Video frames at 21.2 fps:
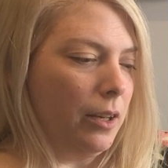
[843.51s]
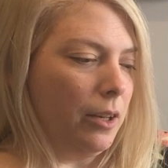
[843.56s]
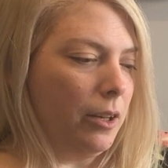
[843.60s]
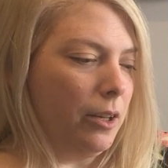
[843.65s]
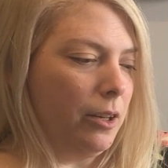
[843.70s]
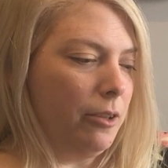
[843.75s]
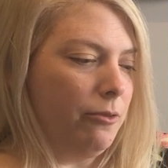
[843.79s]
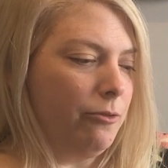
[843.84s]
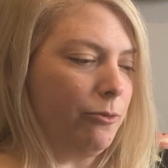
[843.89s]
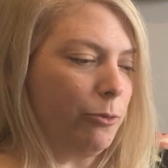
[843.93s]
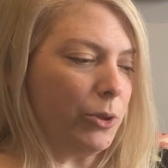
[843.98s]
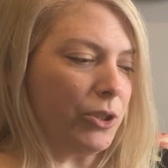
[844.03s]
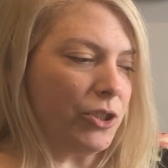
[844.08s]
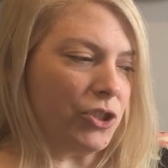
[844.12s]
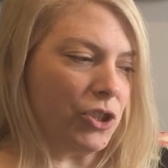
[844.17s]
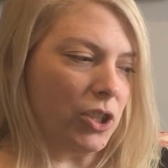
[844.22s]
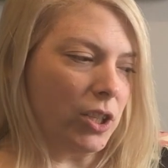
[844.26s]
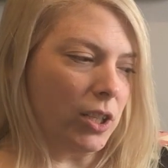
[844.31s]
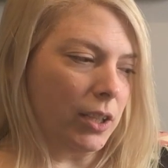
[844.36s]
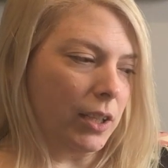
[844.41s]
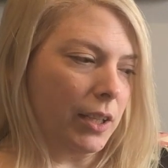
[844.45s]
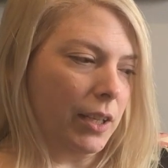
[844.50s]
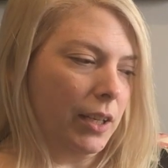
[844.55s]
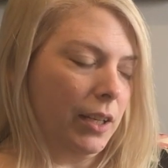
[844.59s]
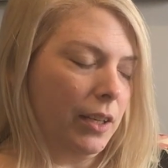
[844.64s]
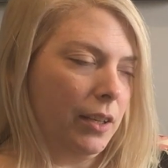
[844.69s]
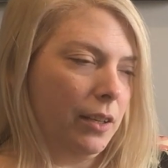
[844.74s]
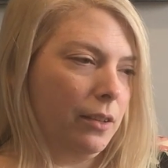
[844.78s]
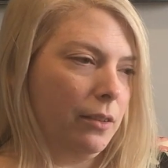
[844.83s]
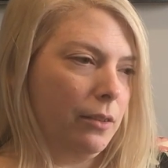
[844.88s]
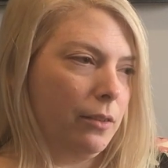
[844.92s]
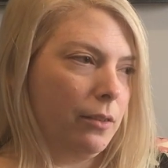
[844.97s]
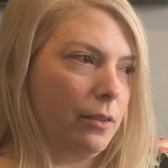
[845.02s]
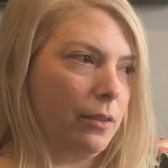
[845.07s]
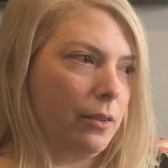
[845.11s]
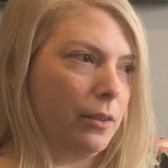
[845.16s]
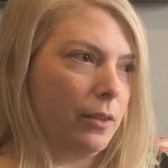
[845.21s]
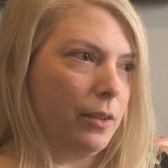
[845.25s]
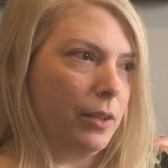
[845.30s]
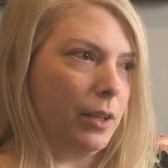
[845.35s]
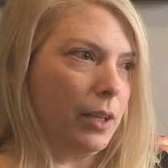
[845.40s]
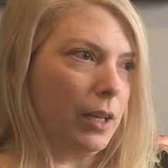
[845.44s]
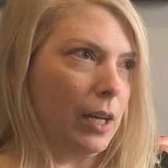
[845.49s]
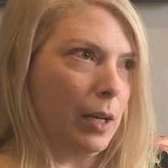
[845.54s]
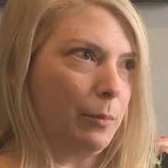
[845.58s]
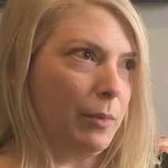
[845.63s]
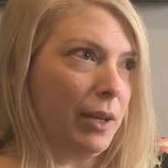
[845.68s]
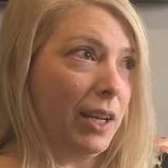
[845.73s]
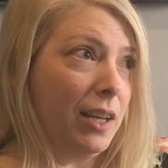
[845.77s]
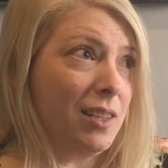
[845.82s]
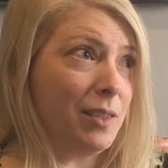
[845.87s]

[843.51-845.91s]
Unfortunately, my